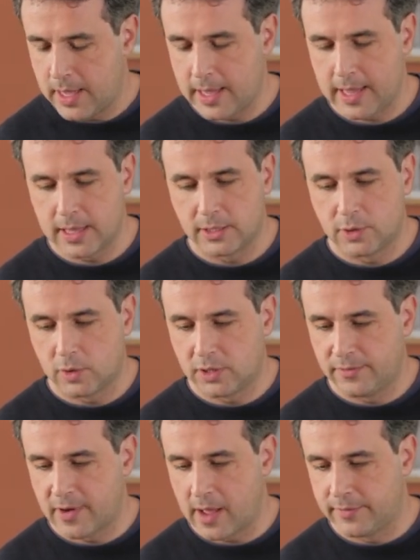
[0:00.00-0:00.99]
Again,
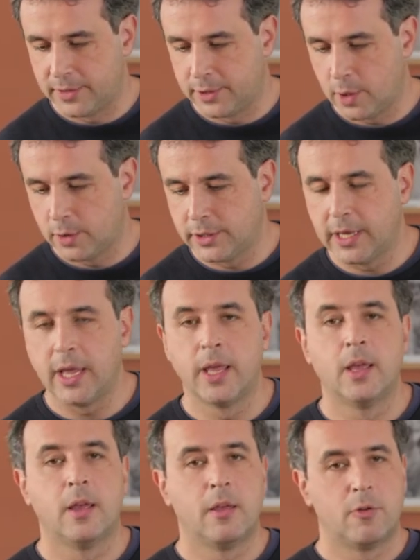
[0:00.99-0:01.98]
35-30.
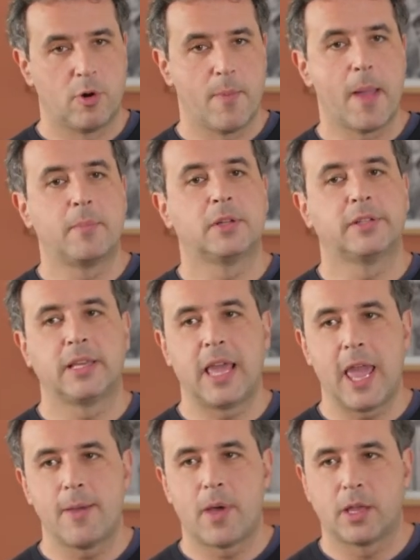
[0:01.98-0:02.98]
Remember the
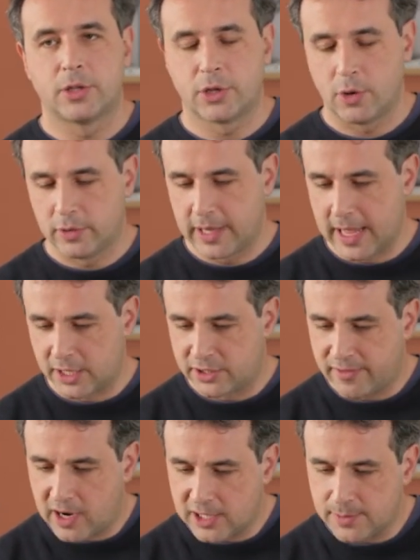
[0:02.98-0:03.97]
game I showed against
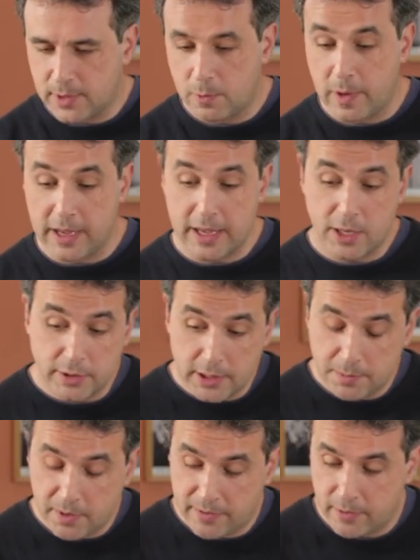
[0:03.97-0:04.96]
Schwarzman where I used
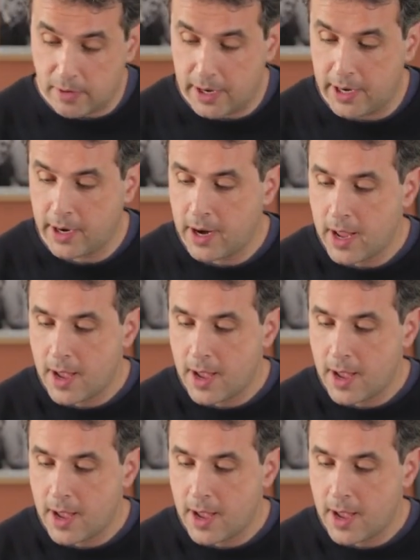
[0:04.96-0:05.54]
it before,